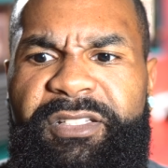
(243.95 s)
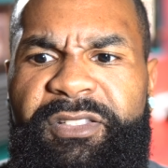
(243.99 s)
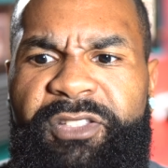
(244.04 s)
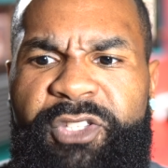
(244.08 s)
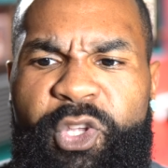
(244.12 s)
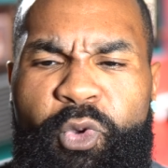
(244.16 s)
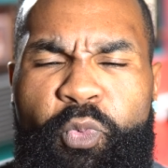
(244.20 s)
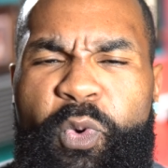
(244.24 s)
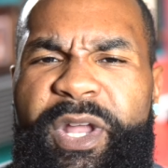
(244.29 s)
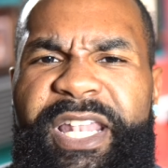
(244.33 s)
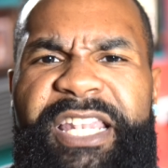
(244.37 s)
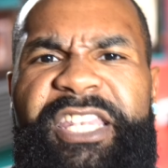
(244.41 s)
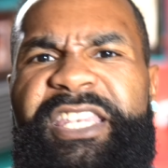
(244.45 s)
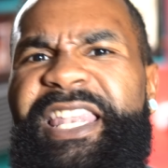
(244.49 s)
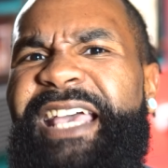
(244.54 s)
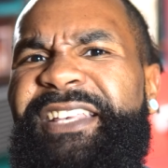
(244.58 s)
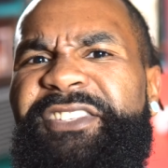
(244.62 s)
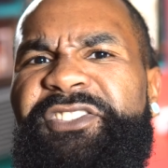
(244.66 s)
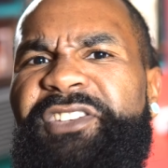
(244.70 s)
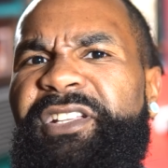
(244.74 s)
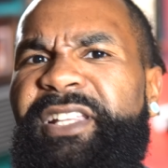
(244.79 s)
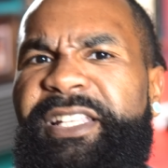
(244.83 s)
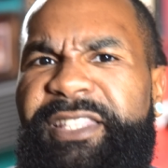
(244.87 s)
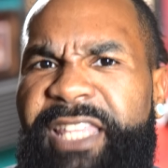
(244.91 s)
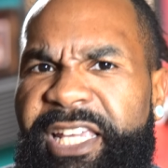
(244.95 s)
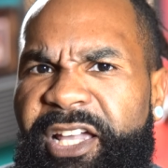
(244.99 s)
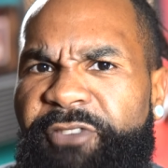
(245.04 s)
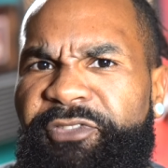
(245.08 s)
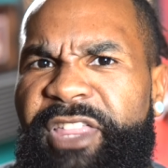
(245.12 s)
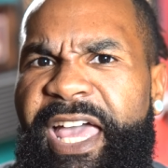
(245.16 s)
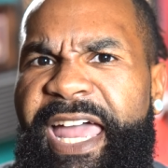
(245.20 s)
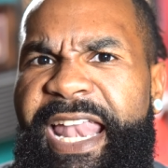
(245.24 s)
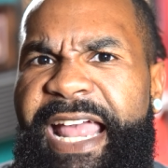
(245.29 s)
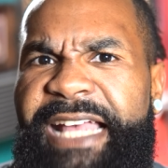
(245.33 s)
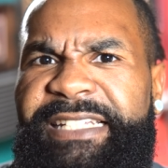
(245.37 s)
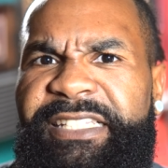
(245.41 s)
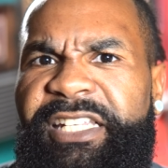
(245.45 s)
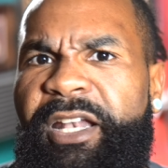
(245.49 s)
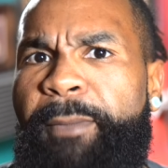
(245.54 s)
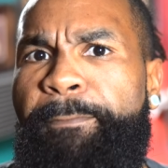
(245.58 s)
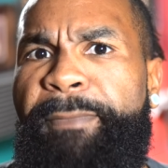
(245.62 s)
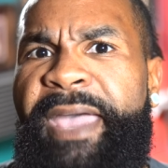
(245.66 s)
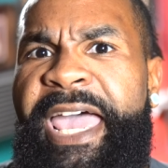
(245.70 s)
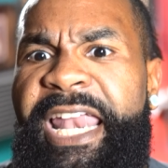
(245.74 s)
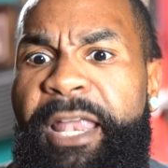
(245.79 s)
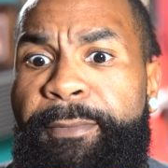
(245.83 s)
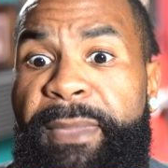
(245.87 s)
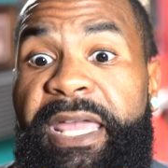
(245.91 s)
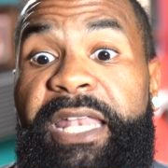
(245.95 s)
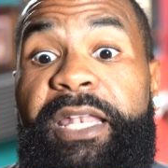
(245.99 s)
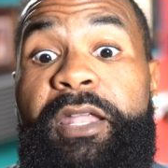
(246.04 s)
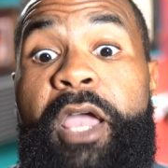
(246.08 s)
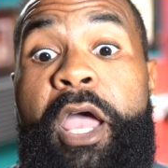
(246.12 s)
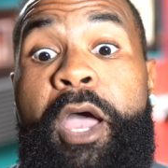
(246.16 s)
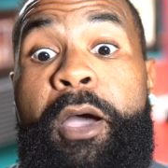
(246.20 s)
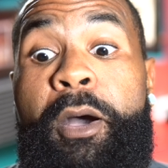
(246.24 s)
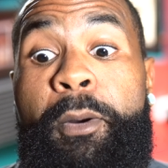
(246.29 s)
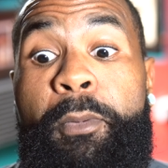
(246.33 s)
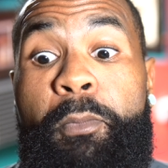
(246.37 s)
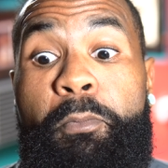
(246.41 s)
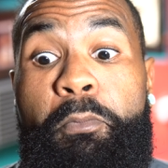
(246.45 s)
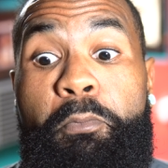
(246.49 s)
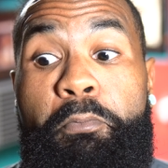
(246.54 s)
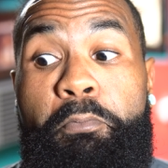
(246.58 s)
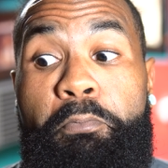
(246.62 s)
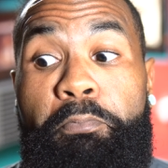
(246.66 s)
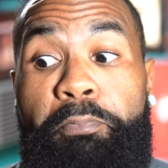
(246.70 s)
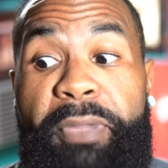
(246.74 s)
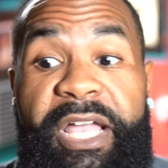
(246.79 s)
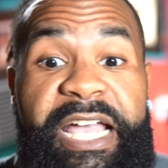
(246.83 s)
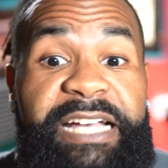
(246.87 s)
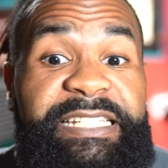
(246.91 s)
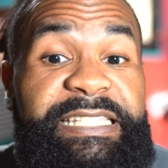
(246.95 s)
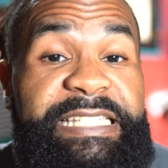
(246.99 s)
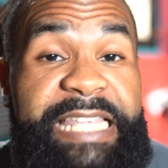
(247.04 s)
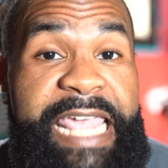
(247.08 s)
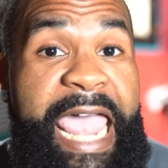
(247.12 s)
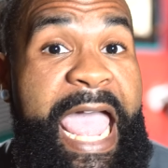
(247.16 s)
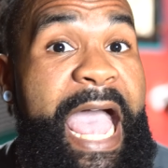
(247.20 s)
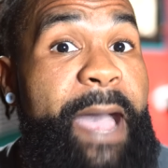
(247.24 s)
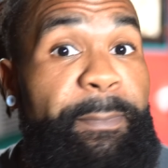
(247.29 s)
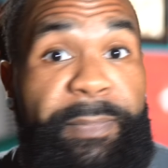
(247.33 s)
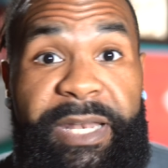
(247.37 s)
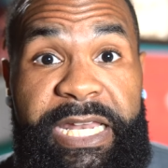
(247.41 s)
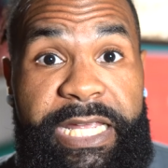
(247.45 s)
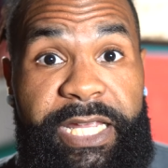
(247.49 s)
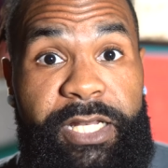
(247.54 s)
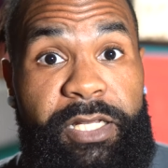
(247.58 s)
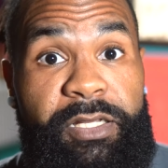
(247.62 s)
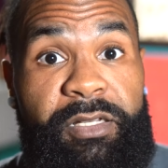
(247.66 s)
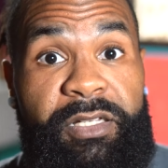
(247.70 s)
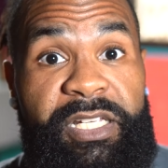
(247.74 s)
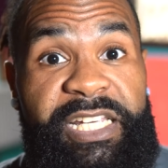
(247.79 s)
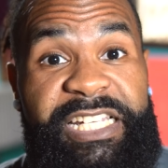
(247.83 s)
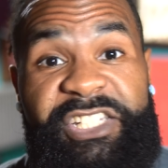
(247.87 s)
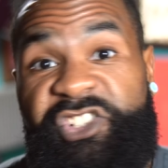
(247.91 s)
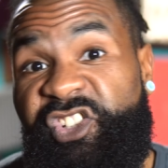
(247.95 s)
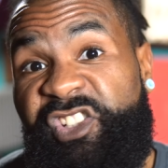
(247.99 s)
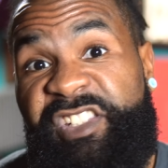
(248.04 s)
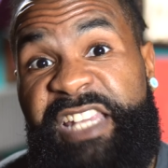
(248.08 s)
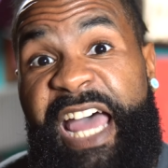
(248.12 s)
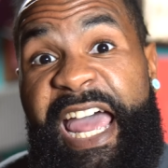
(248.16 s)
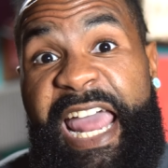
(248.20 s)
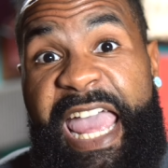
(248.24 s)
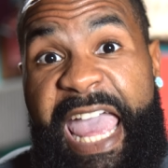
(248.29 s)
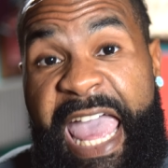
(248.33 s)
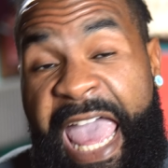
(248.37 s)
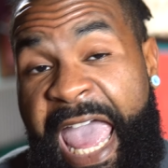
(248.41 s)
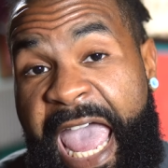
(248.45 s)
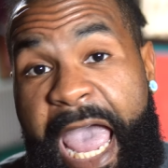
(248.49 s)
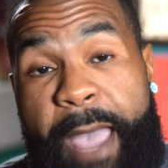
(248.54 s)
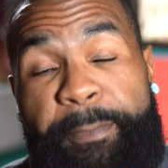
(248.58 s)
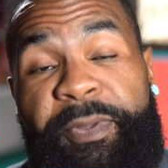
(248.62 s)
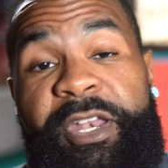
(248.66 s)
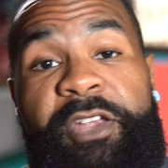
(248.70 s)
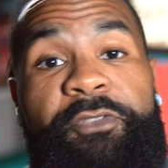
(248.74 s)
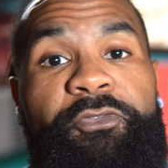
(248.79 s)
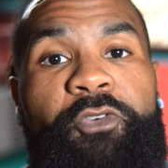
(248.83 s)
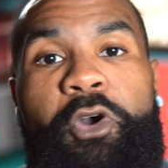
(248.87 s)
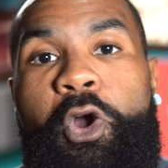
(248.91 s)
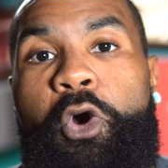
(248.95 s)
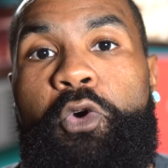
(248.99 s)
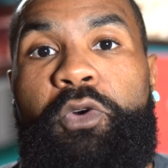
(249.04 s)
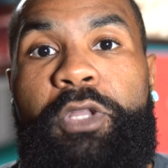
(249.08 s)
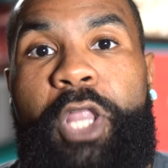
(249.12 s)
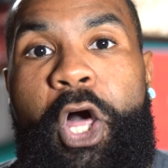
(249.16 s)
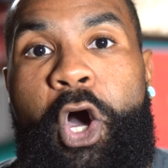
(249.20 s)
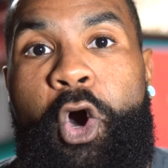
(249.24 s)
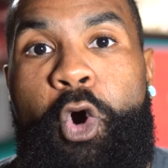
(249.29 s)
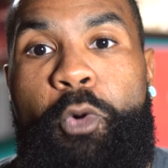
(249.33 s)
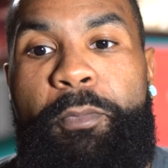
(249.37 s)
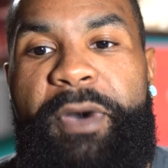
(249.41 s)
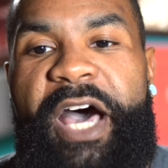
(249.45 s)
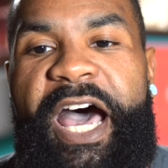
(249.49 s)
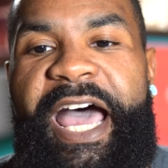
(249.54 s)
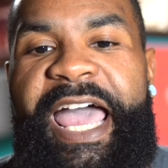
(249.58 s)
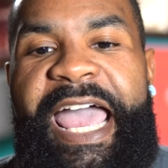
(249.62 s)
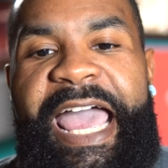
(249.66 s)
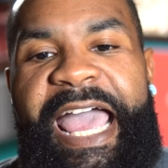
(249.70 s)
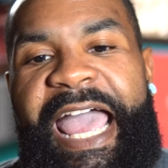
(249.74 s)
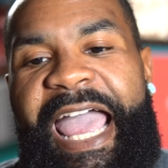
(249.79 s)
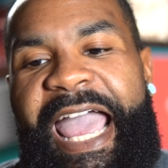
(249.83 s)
you wouldn't necessarily think of that as an impediment because it's happening. It's just not happening for Oklahoma.